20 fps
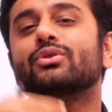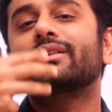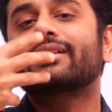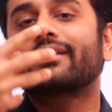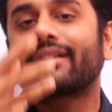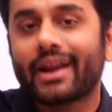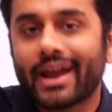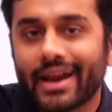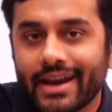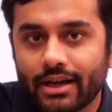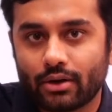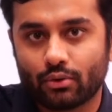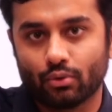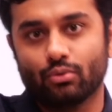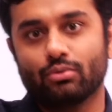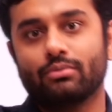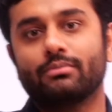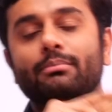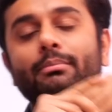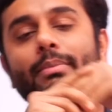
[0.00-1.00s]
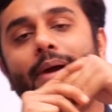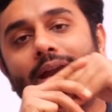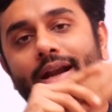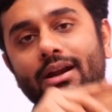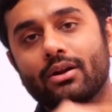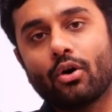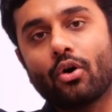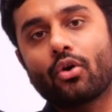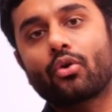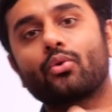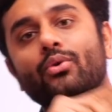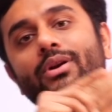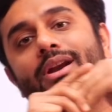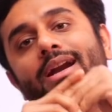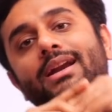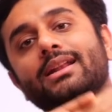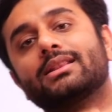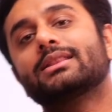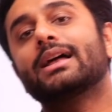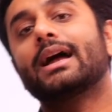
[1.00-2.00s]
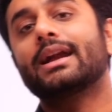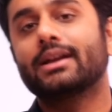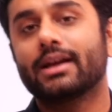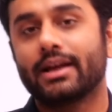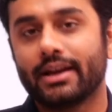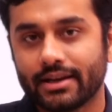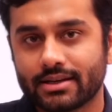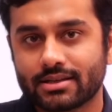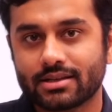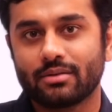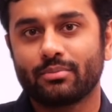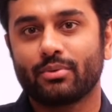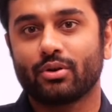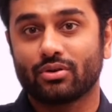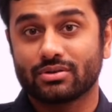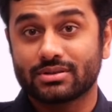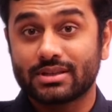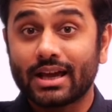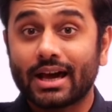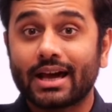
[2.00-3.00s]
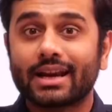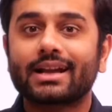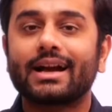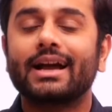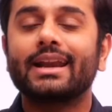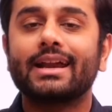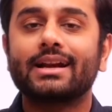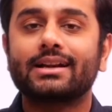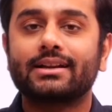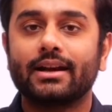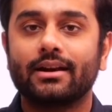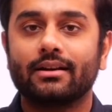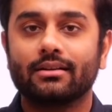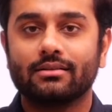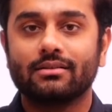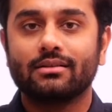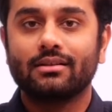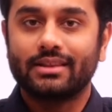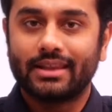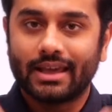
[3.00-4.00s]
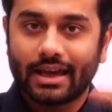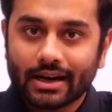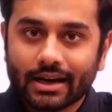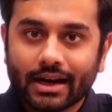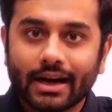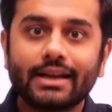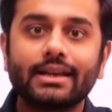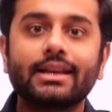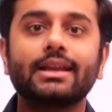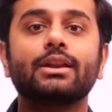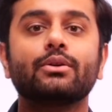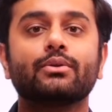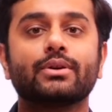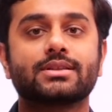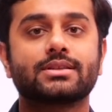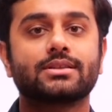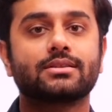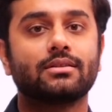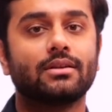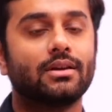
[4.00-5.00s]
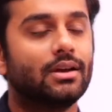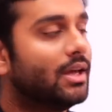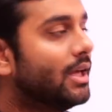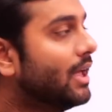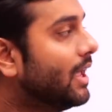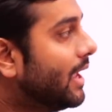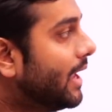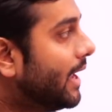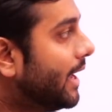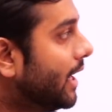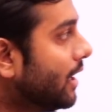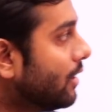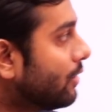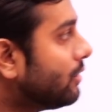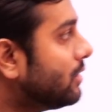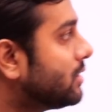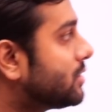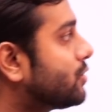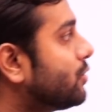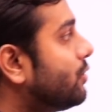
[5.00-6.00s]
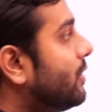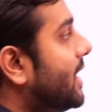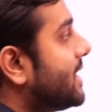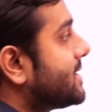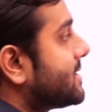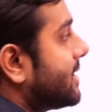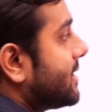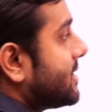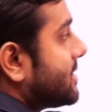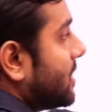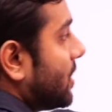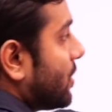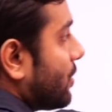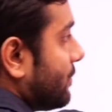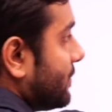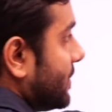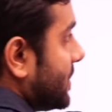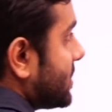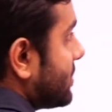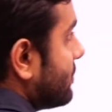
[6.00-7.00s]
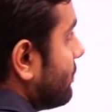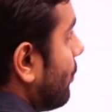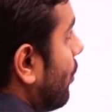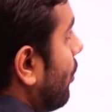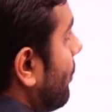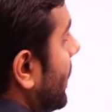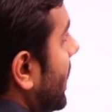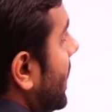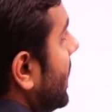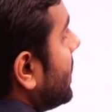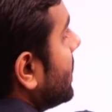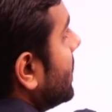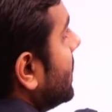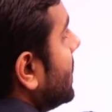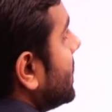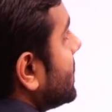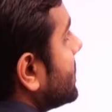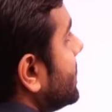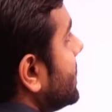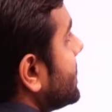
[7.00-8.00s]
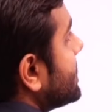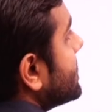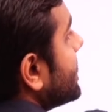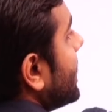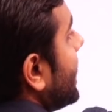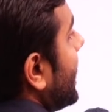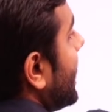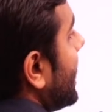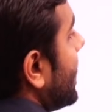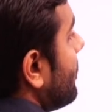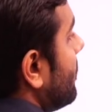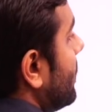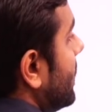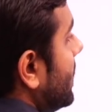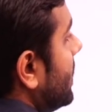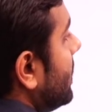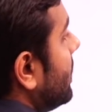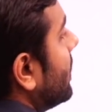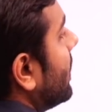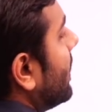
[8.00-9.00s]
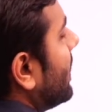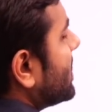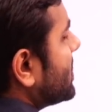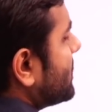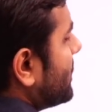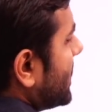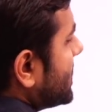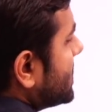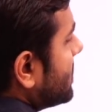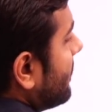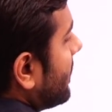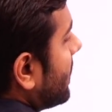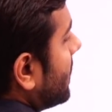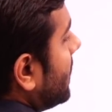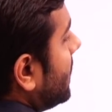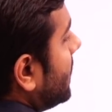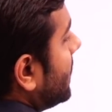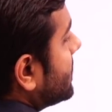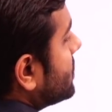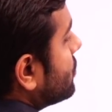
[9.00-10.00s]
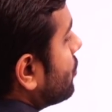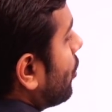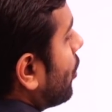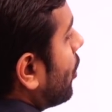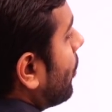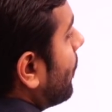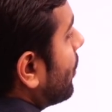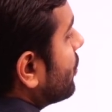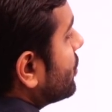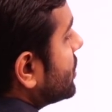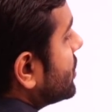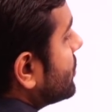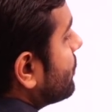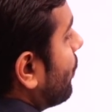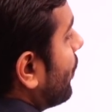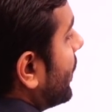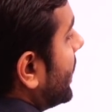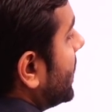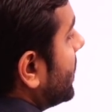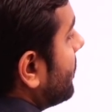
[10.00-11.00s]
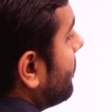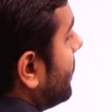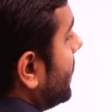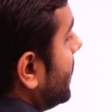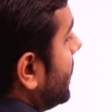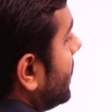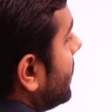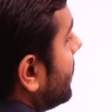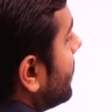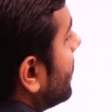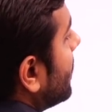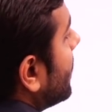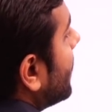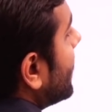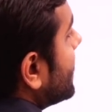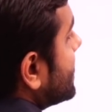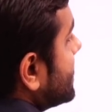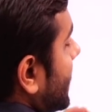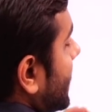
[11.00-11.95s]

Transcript: try to bend or rotate in that direction because they are connected. They are continuous. Here also, as a result of this moment, this AB, specifically let's talk about this point B, is